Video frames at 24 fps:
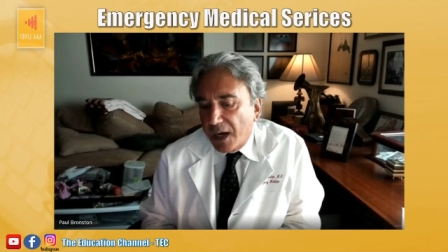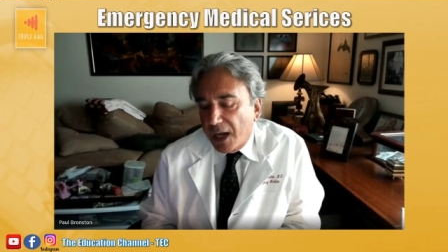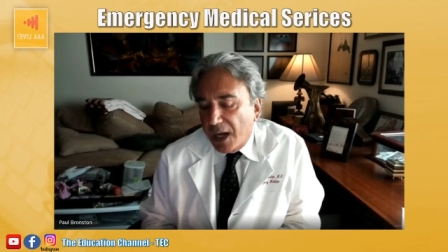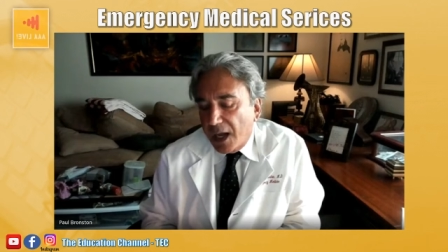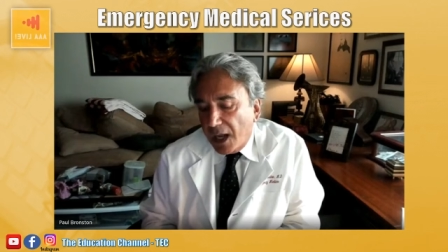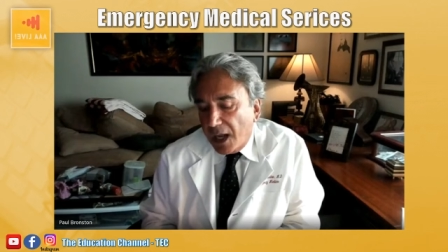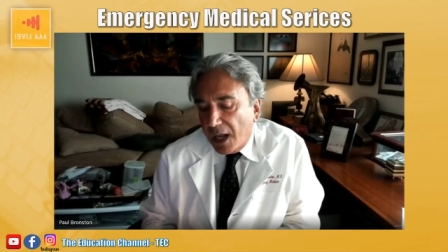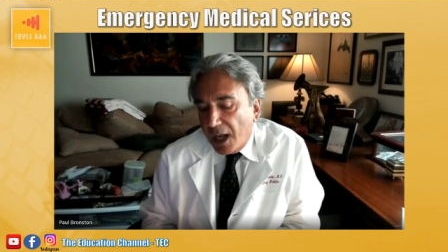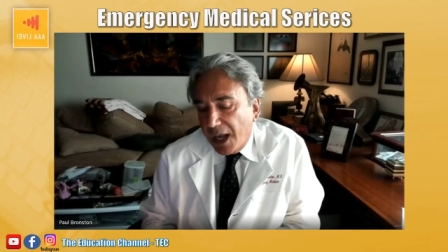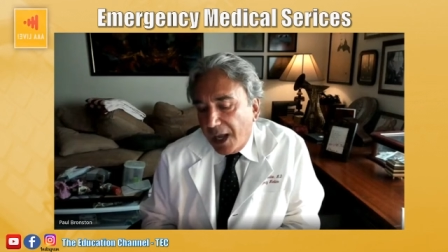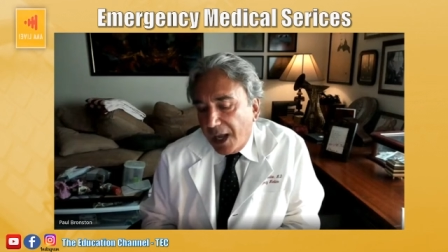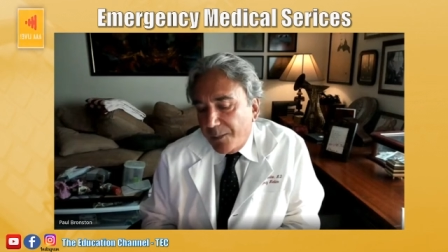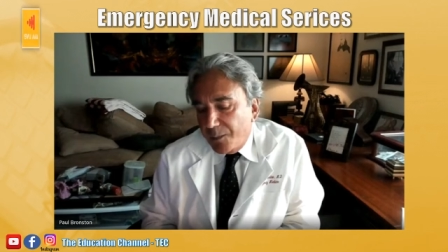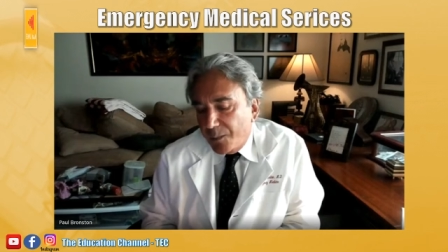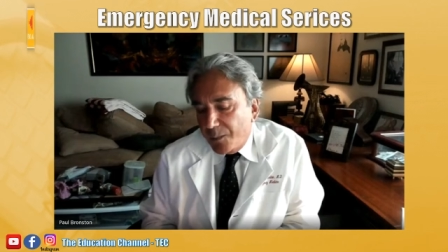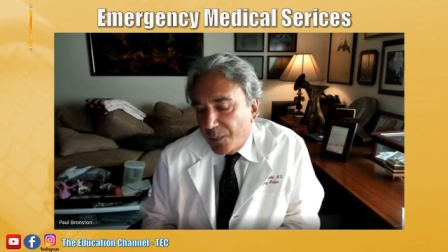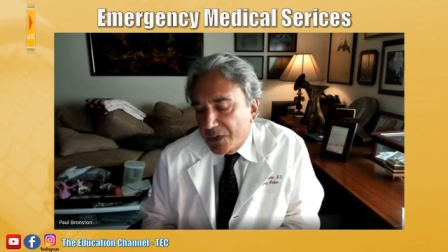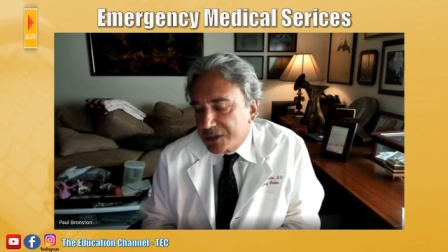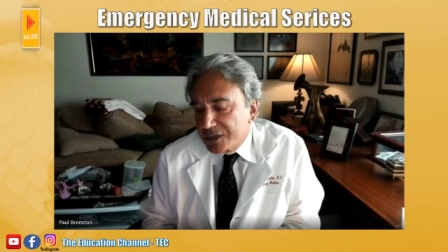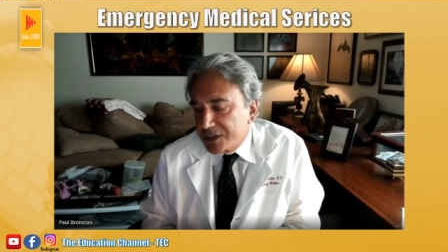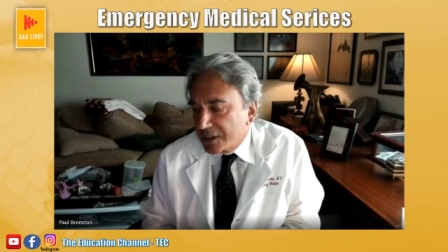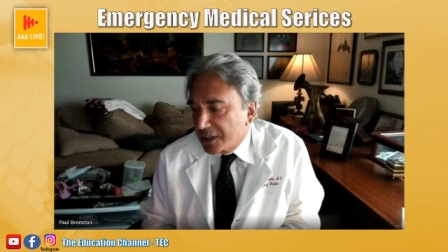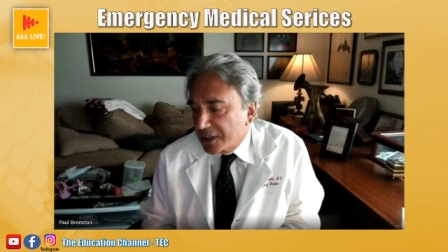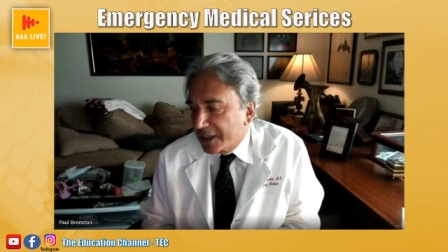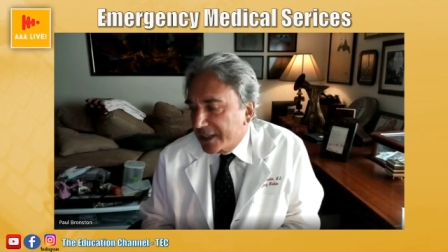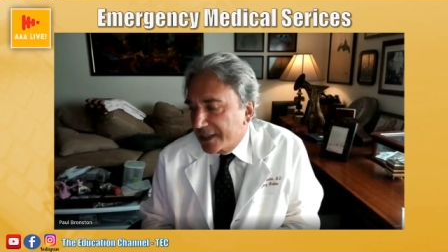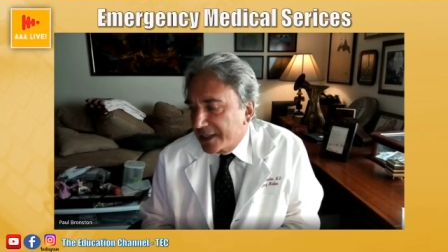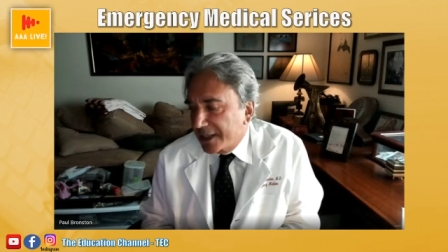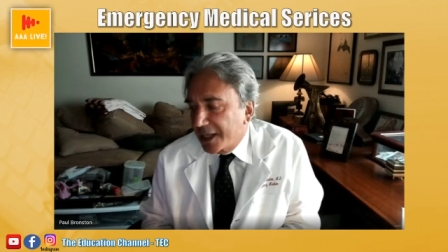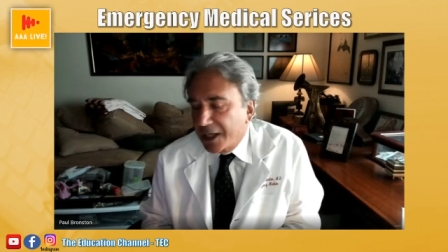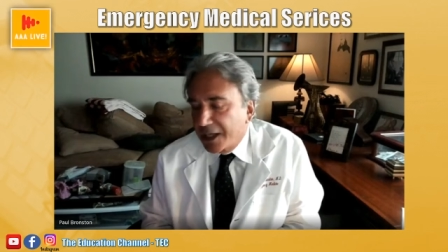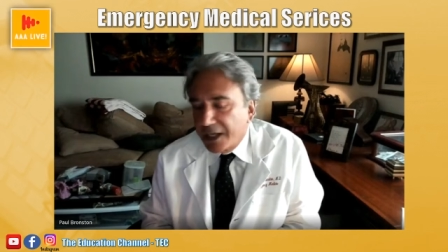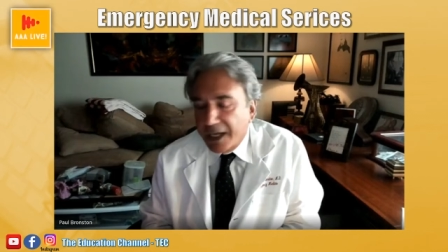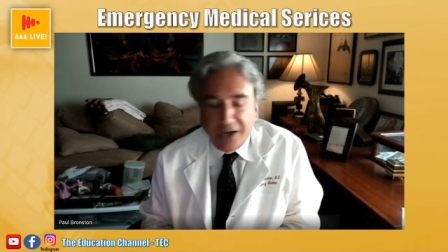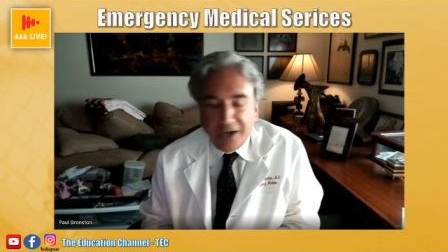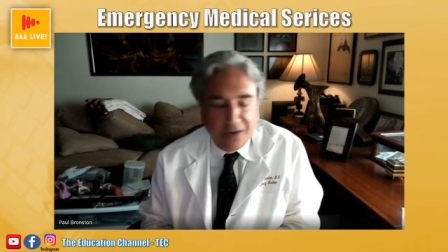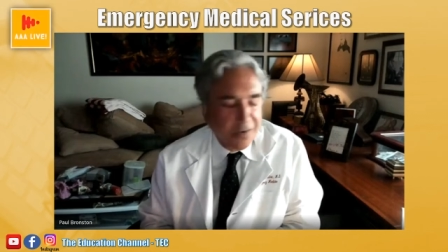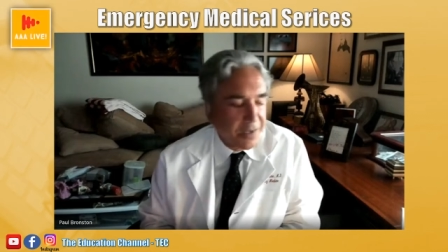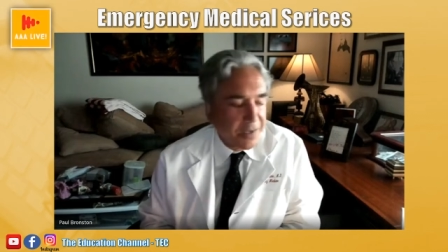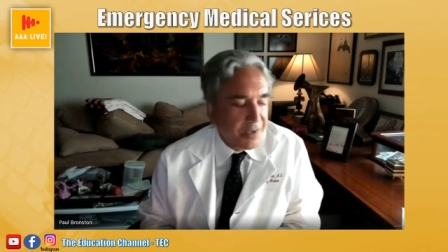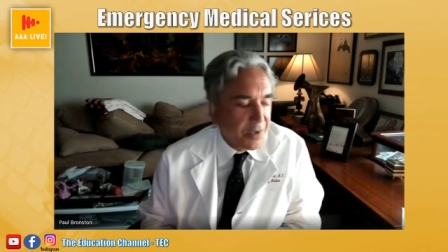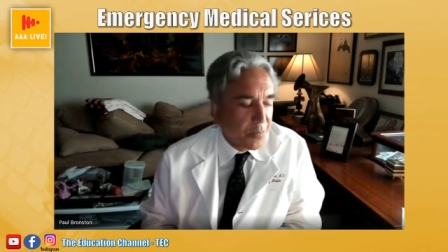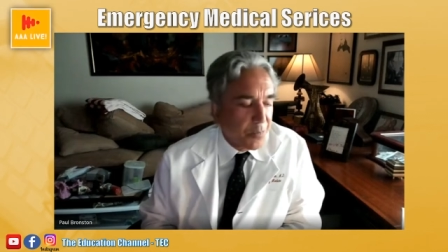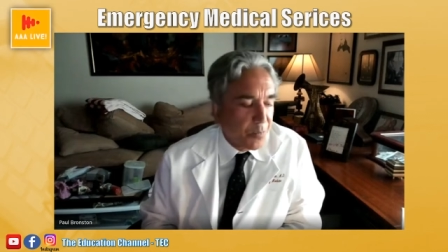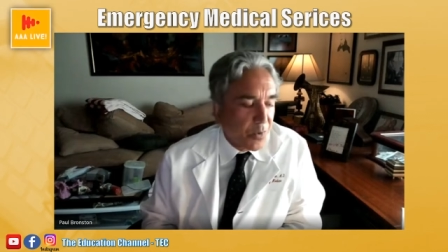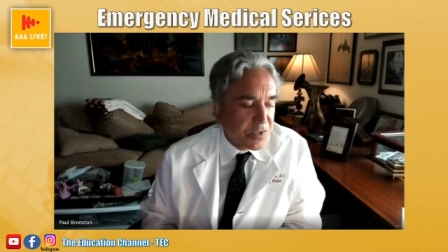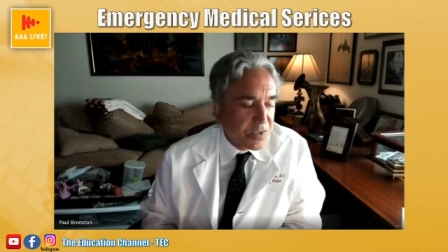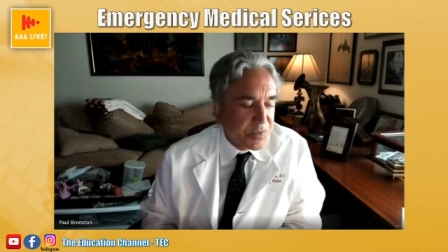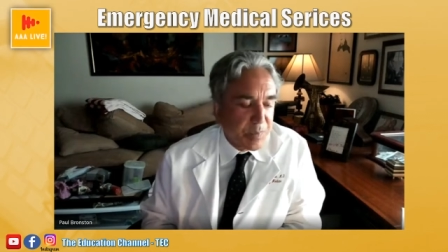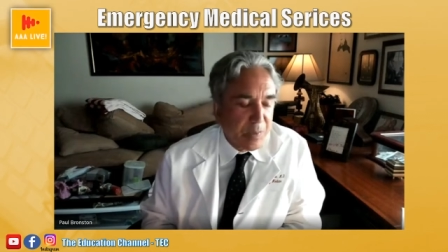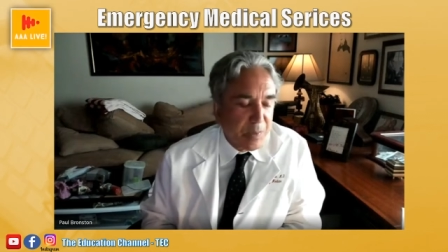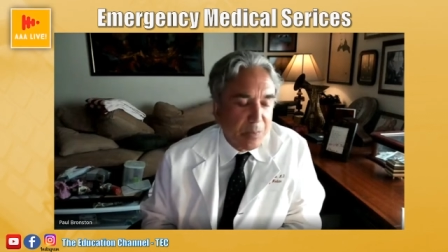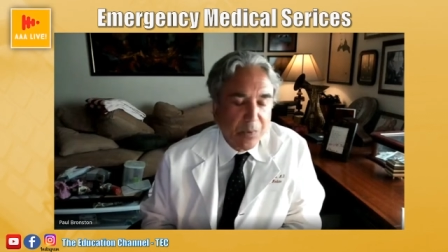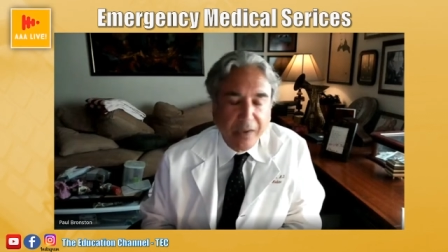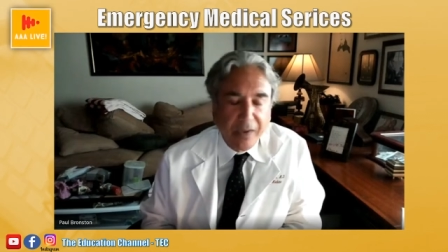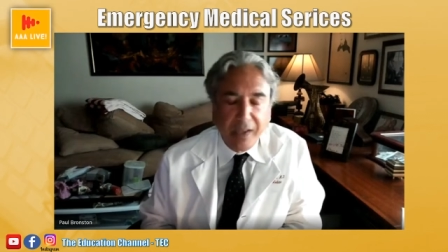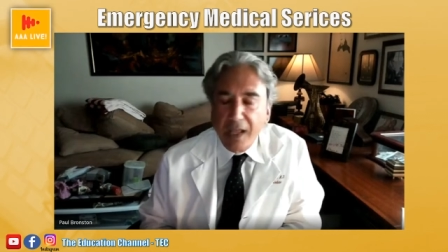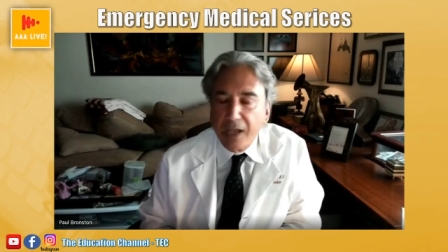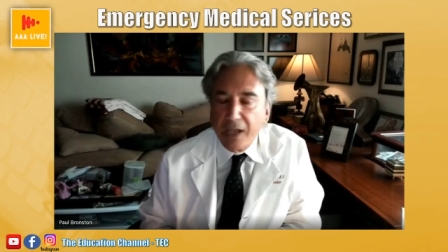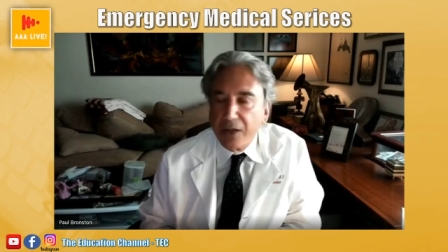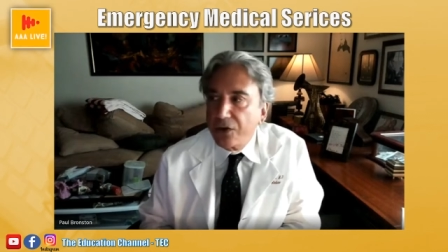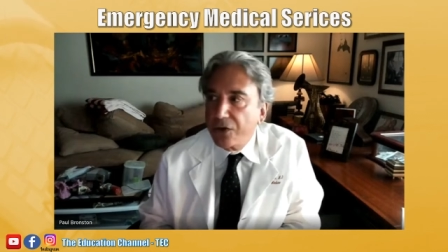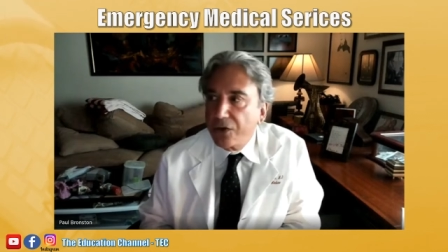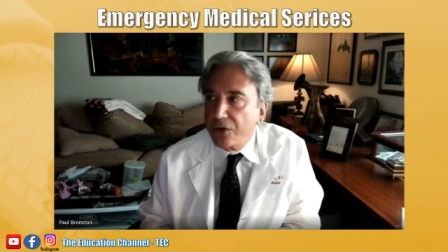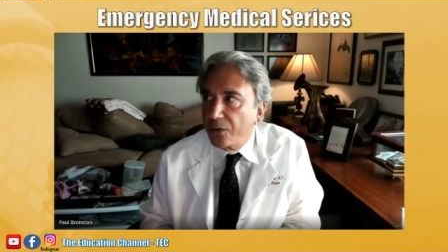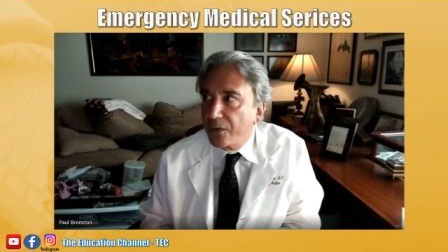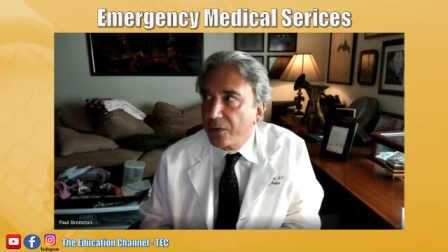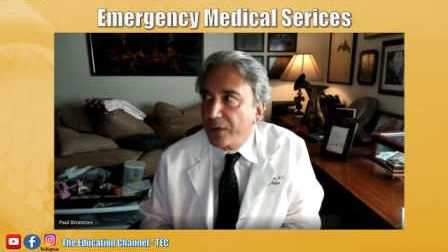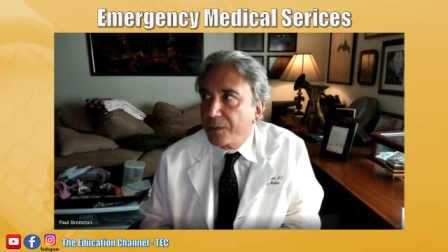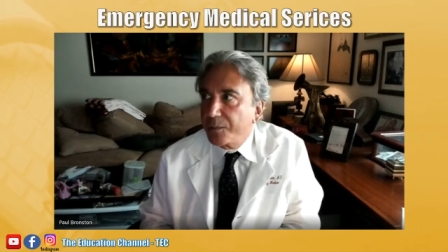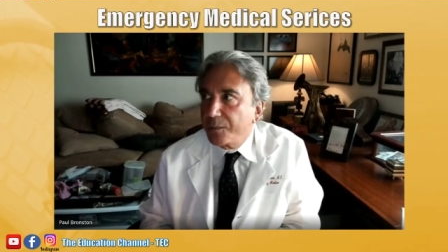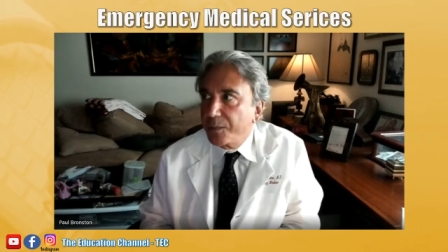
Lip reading: I personally think, I don't, you know, most people can't do it,